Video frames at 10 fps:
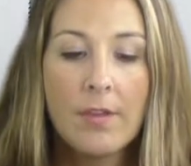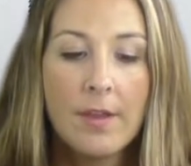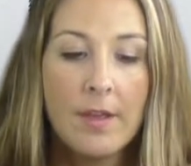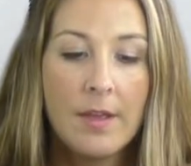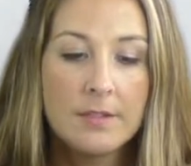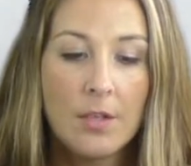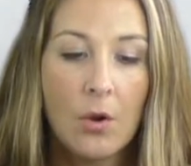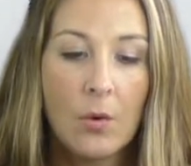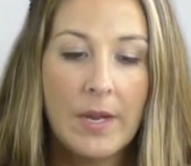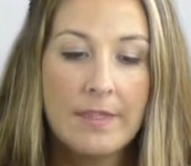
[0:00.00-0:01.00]
So
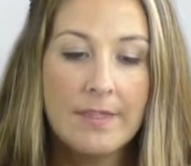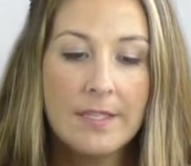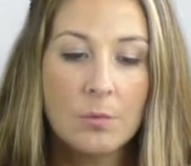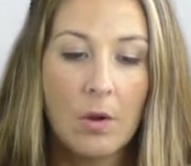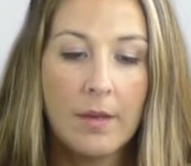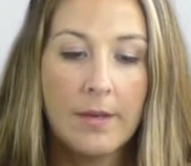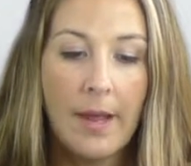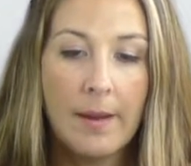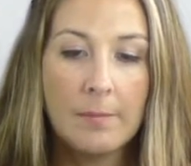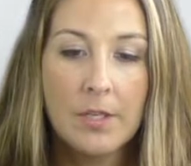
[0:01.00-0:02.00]
in this one,
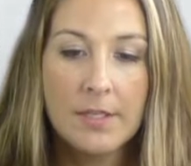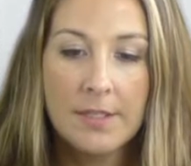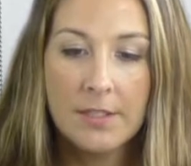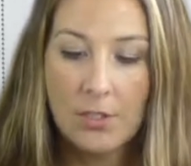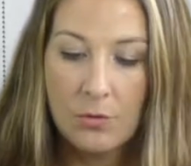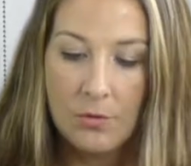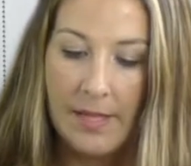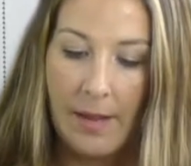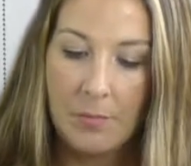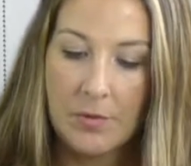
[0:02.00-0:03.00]
I'm going to use
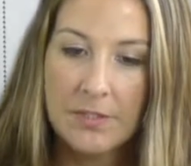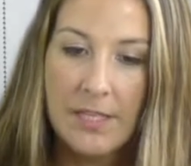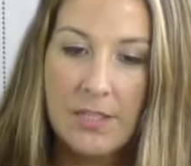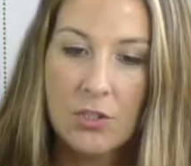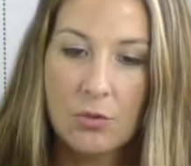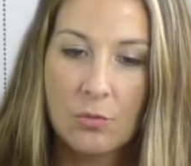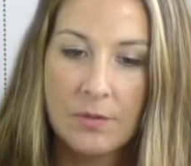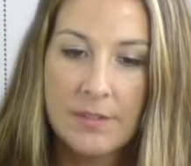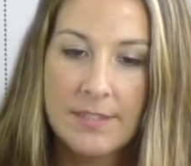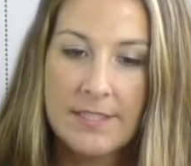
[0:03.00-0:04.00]
that percentage tool
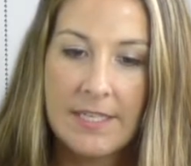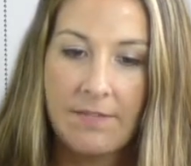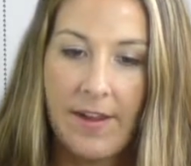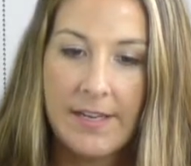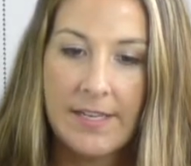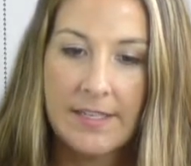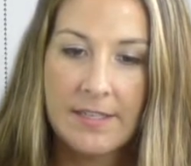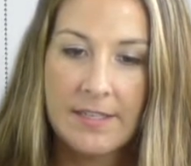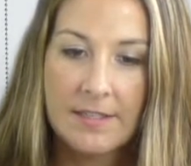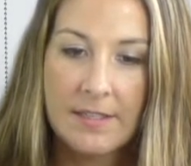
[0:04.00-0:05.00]
to see if I can